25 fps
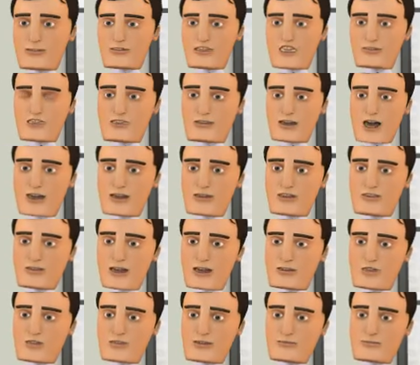sales
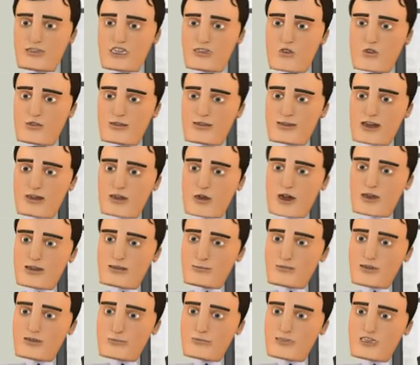agents want to
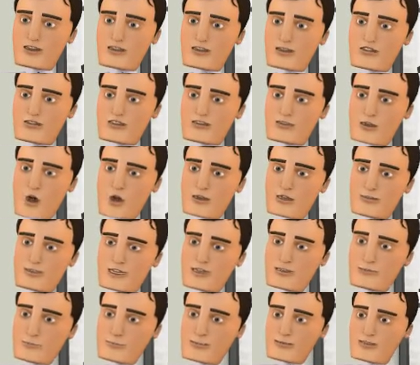help themselves earn
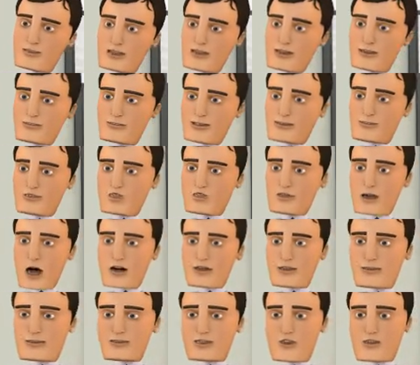commission in
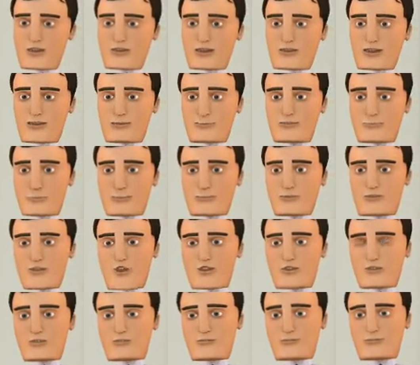shafting the
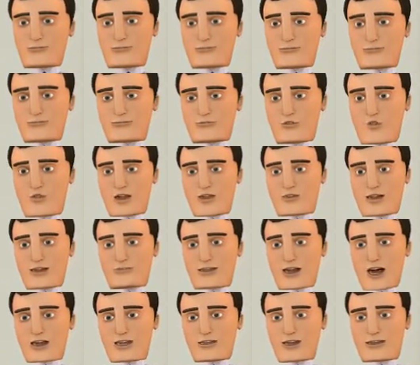unemployed. Whether
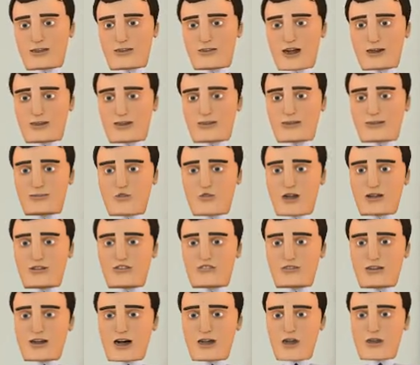they get them into a
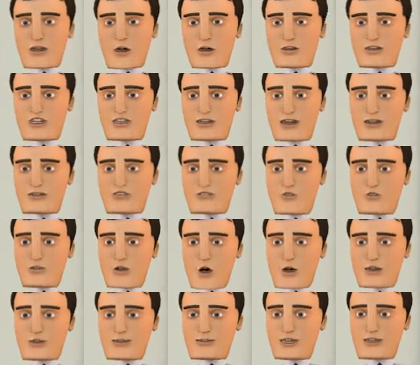fair or safe
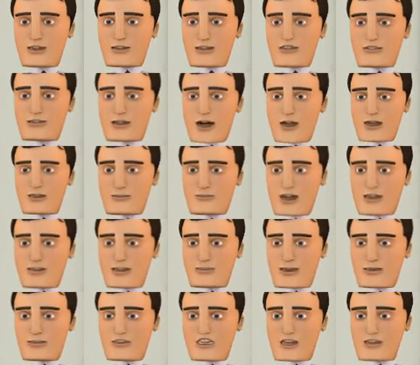working
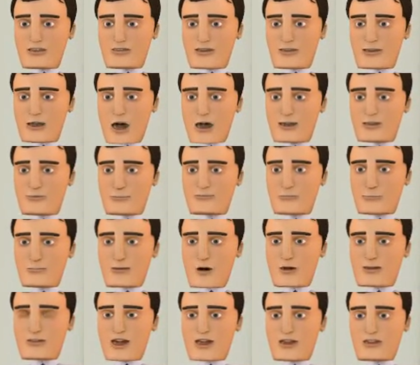environment is of no
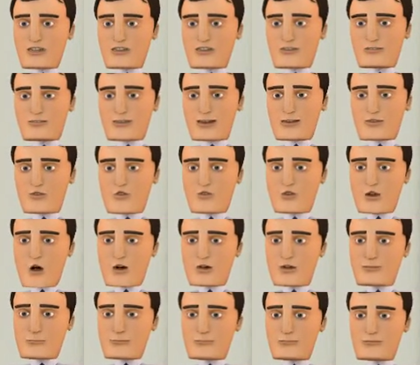importance to you
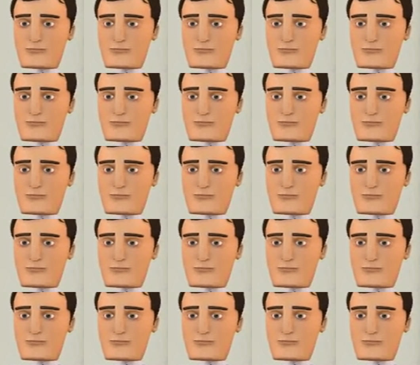or them.